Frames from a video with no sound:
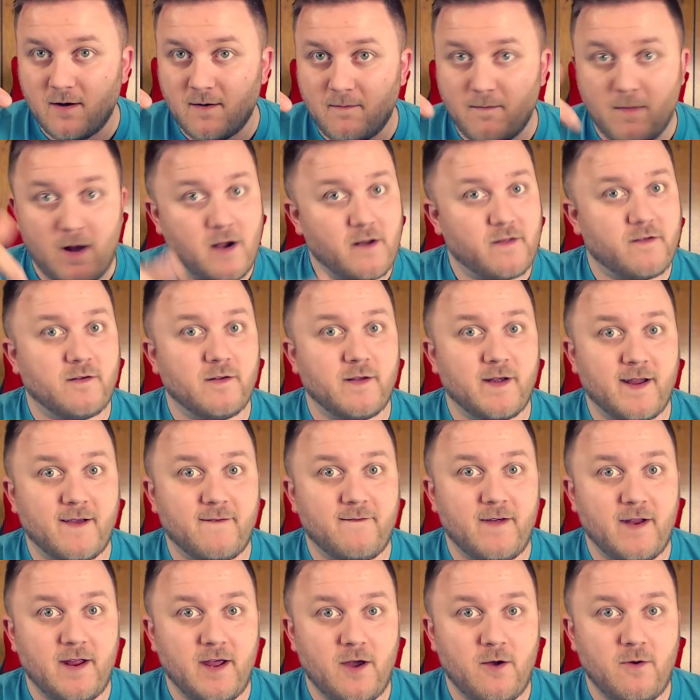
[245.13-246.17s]
Monsterlytic
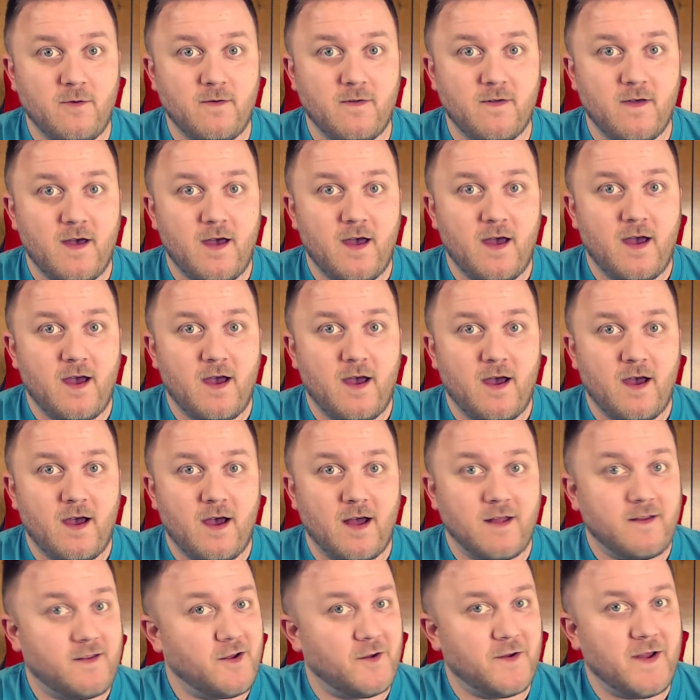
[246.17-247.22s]
videos.
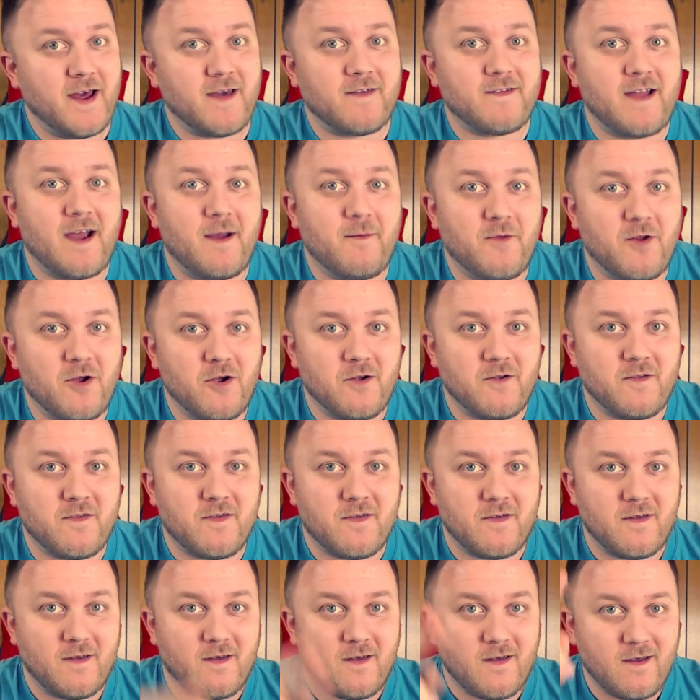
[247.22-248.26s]
Until next time, nerds,
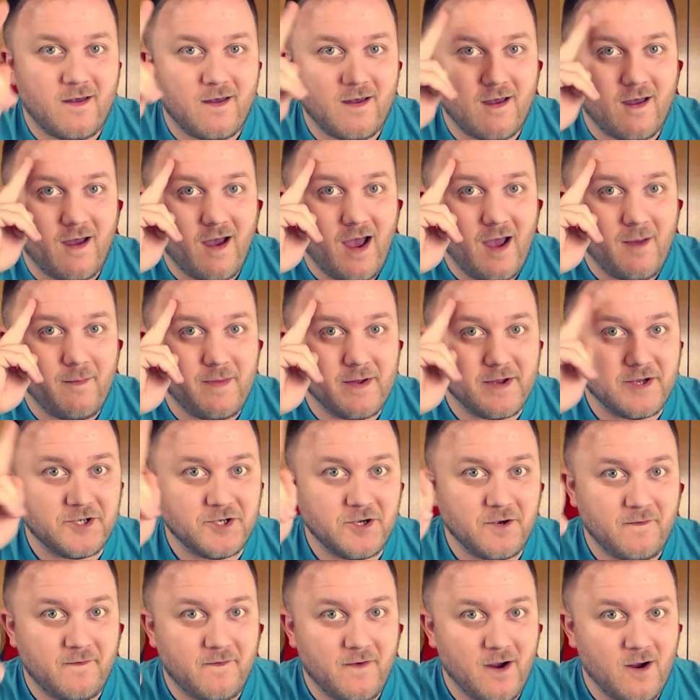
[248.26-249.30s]
I bid
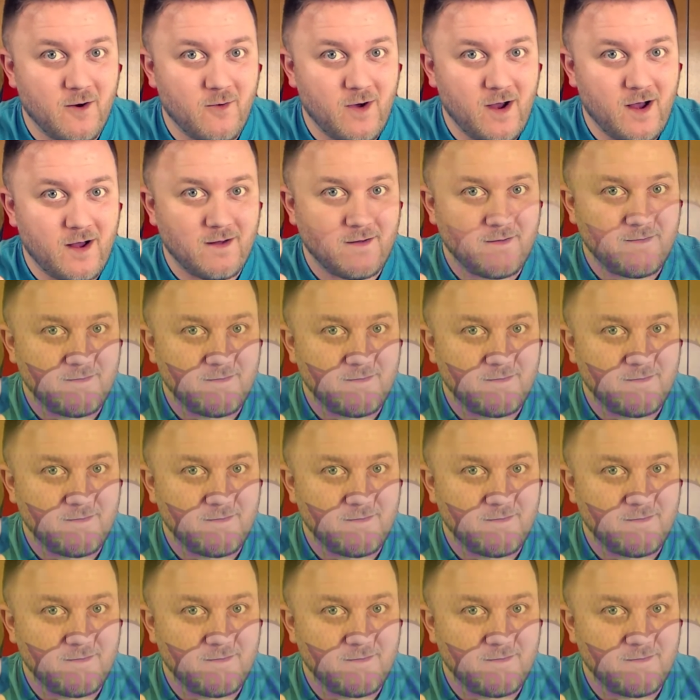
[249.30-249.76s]
you farewell.